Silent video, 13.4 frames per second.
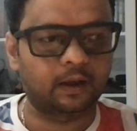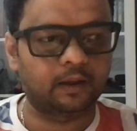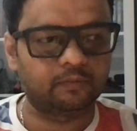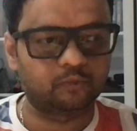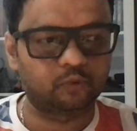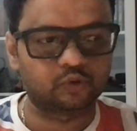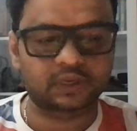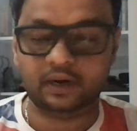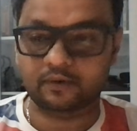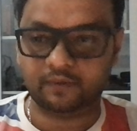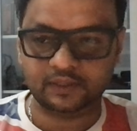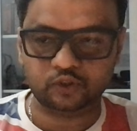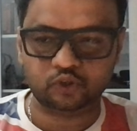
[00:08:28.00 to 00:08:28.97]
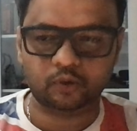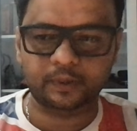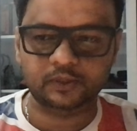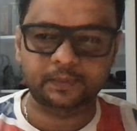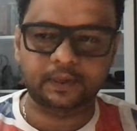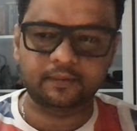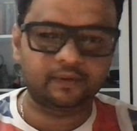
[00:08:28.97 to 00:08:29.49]
Those are advanced topics,
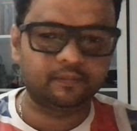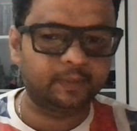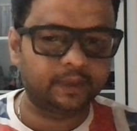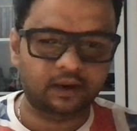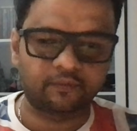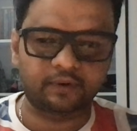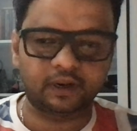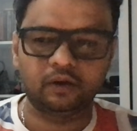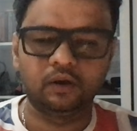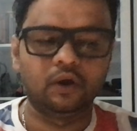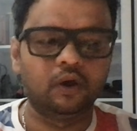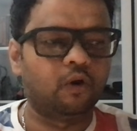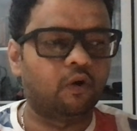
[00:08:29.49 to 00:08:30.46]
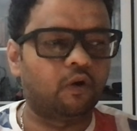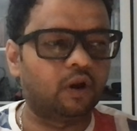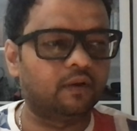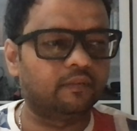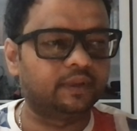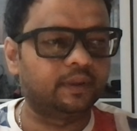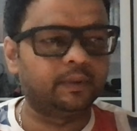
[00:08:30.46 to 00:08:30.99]
but we'll be covering all
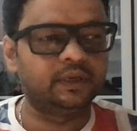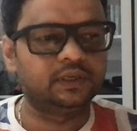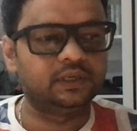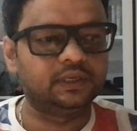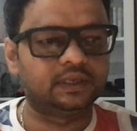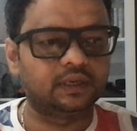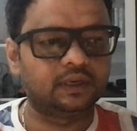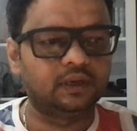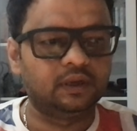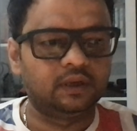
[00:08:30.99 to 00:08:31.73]
of them in detail.